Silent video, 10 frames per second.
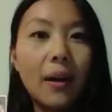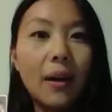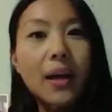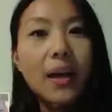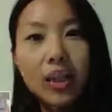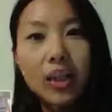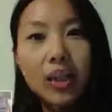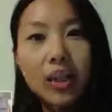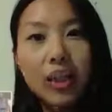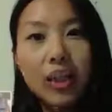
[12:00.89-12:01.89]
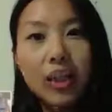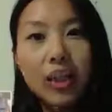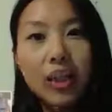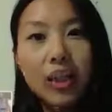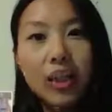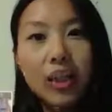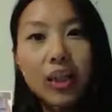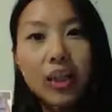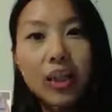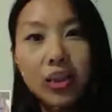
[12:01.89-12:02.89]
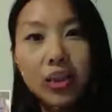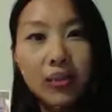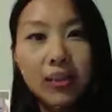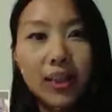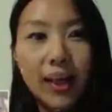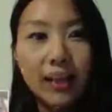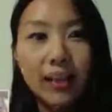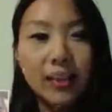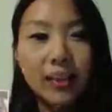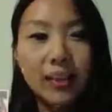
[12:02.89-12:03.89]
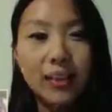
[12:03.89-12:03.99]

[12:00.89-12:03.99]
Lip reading: logical sense